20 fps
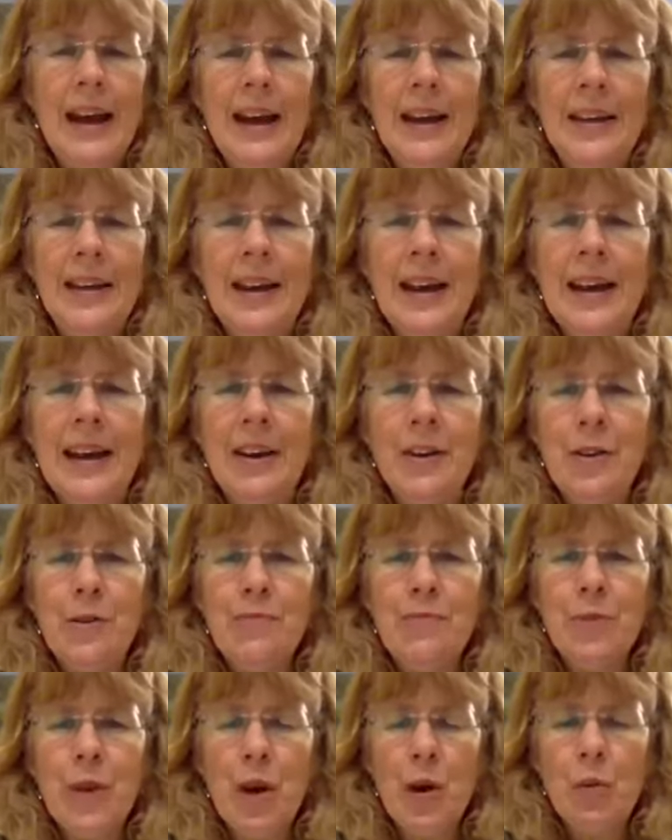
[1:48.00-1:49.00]
Now,
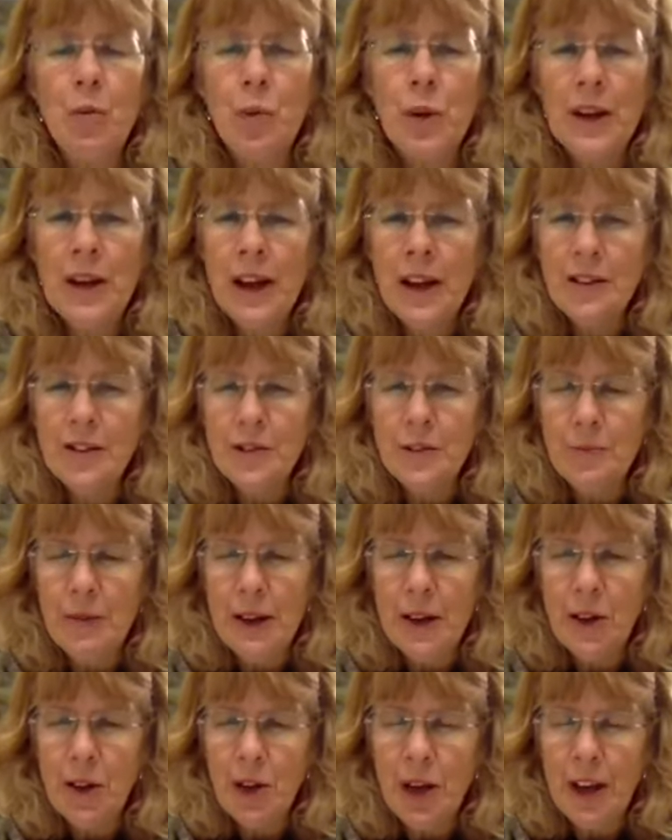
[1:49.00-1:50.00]
we're going to be
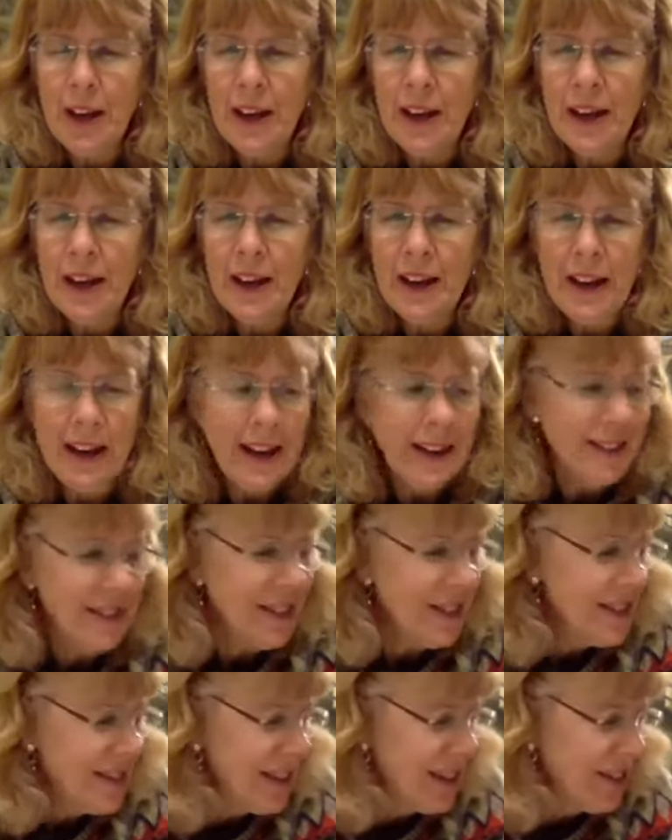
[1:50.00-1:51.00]
looking at
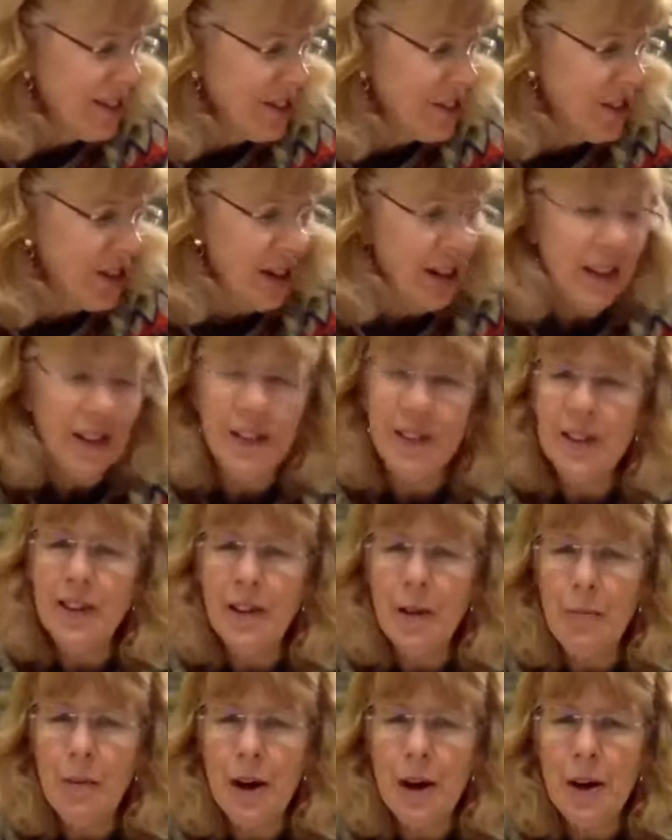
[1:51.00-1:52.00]
another child in the
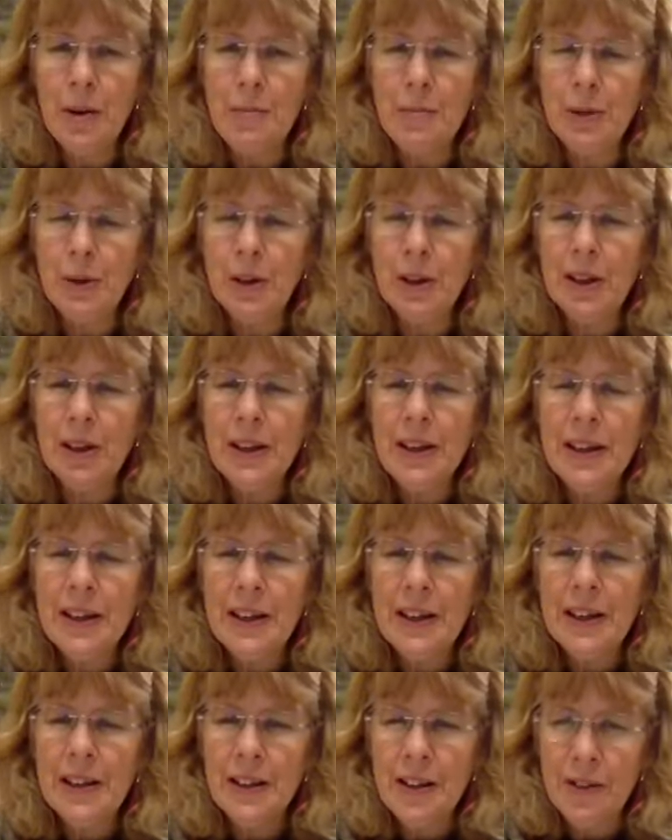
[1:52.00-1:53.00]
Bible.
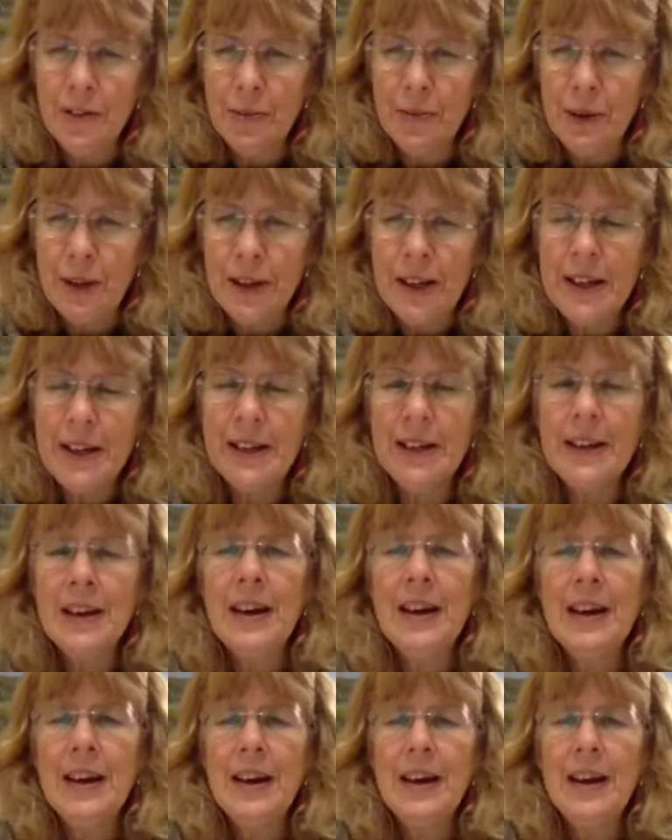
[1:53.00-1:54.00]
This week,
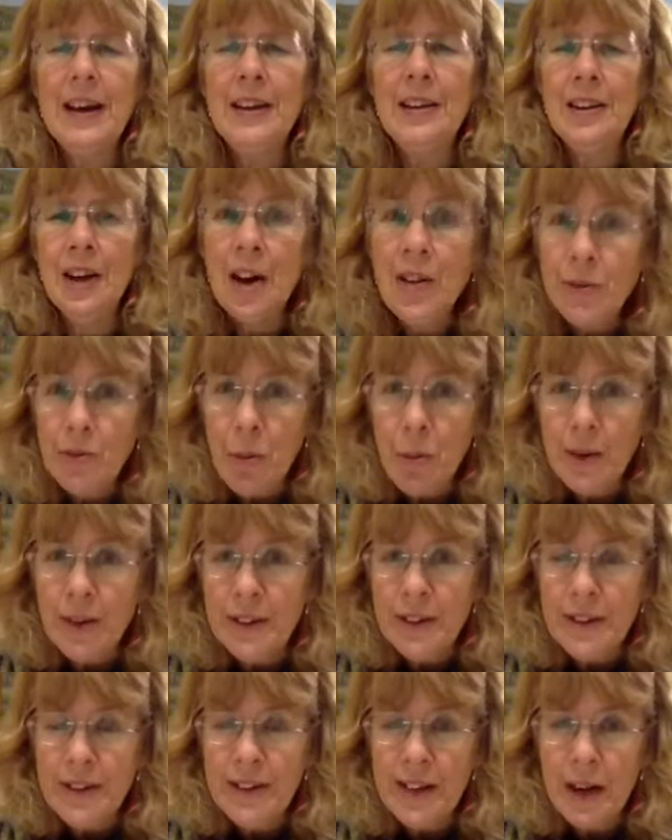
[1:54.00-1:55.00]
last week we
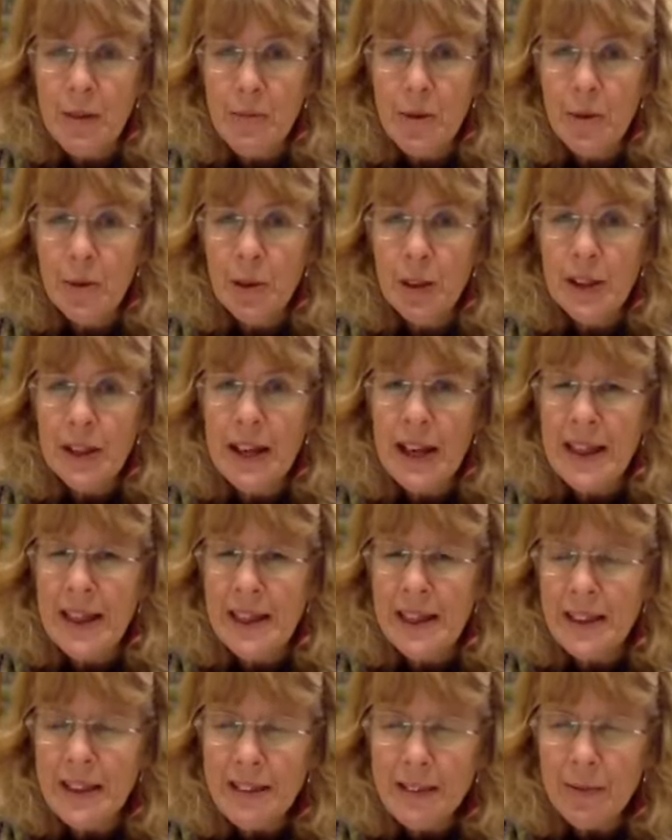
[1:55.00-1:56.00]
did Samuel.
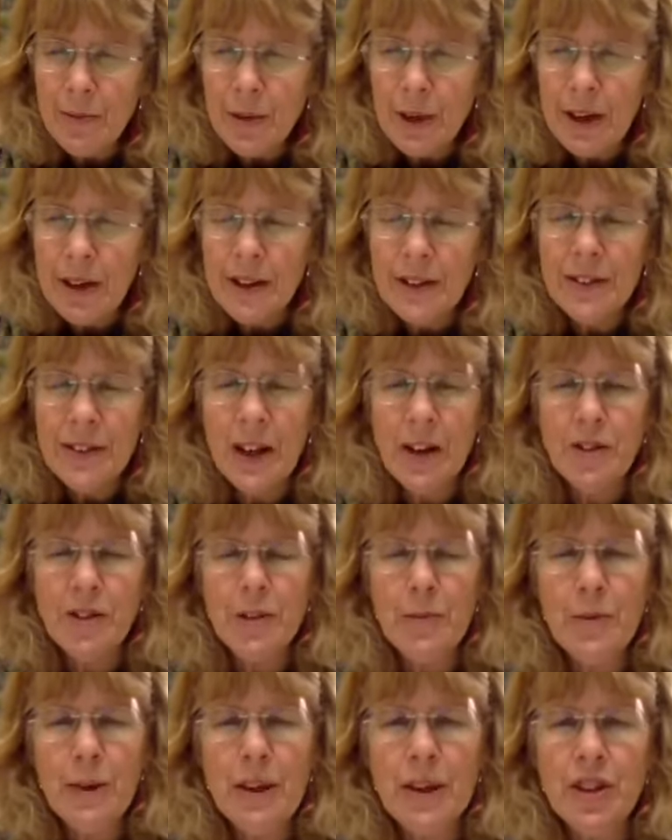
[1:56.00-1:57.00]
This week it's going to
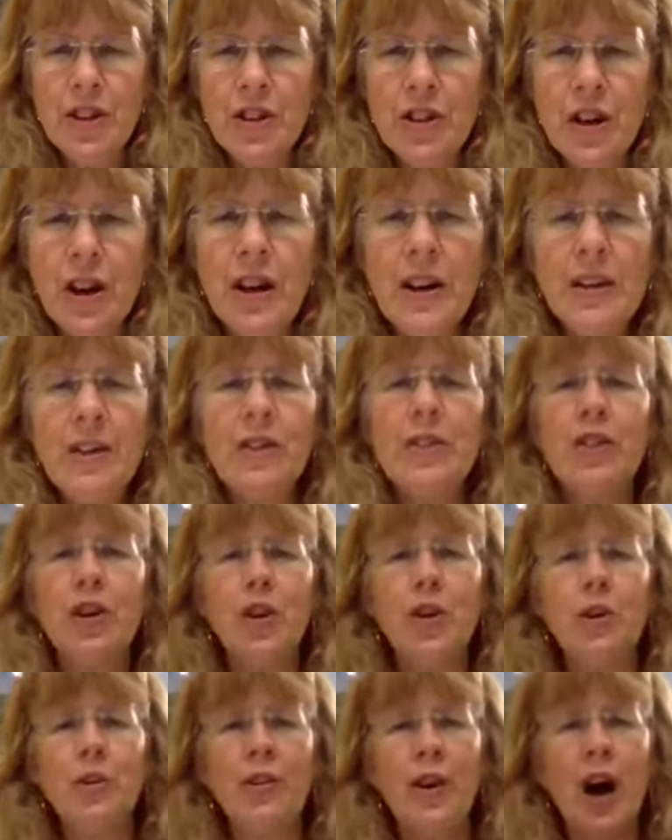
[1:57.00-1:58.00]
be a child
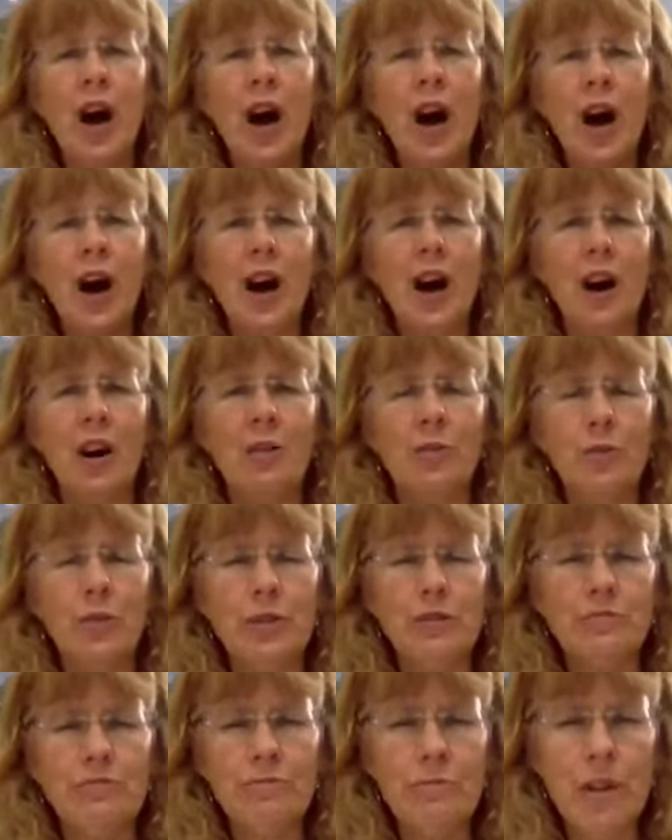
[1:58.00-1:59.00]
whose heart was
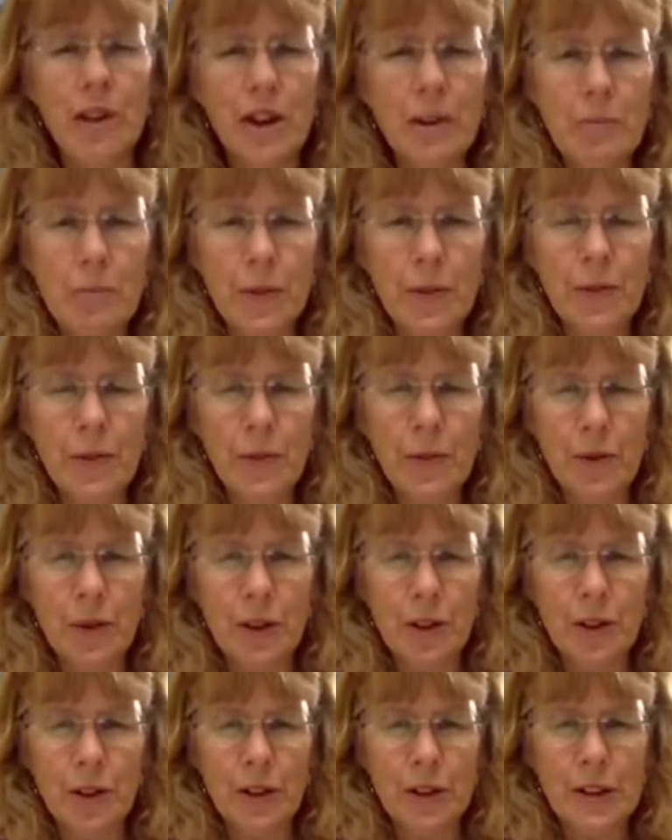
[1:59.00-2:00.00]
right before
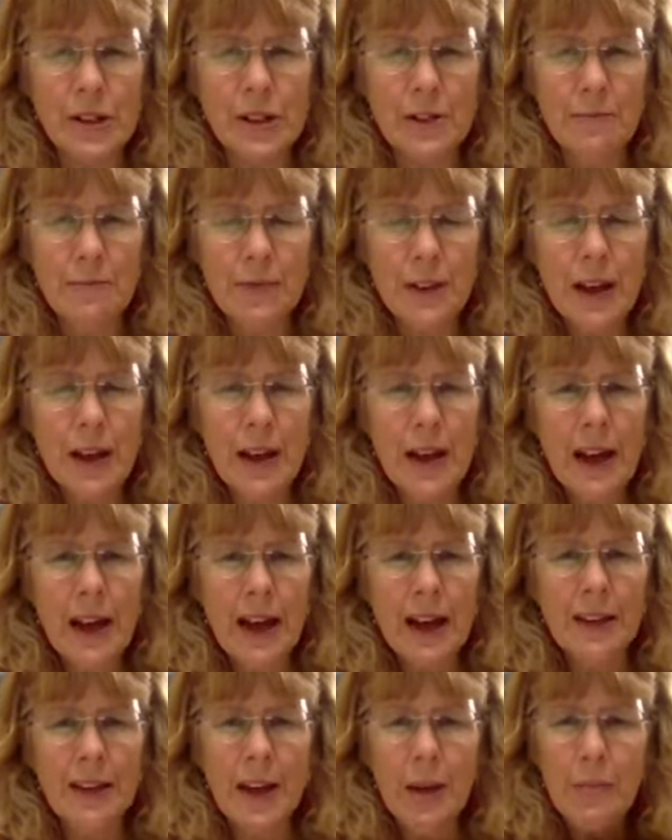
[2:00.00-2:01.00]
God
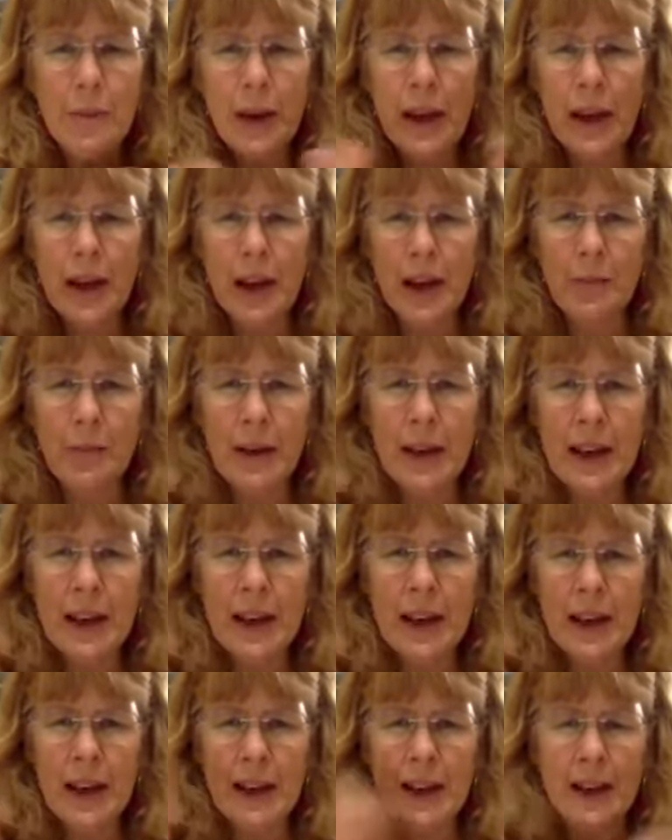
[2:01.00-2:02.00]
and they became a
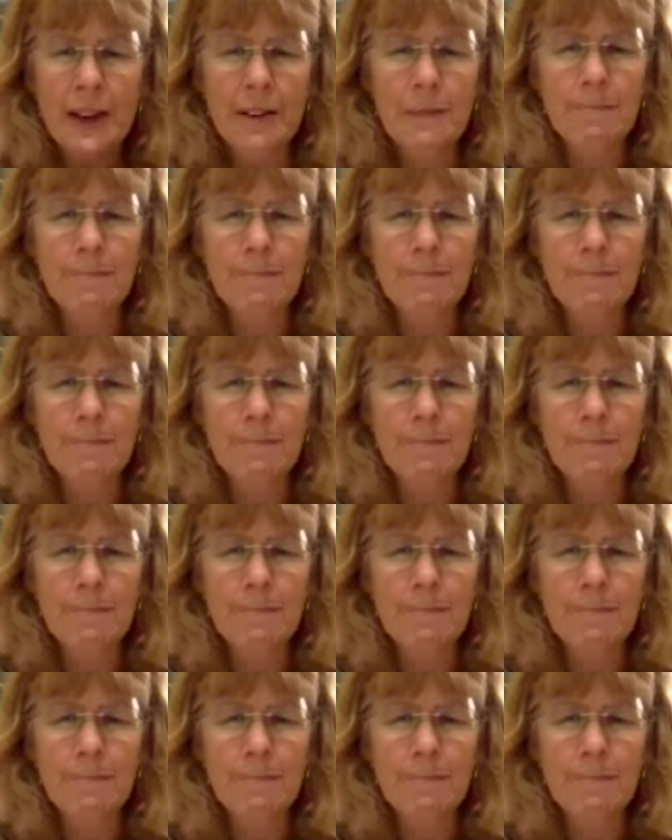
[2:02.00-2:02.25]
king.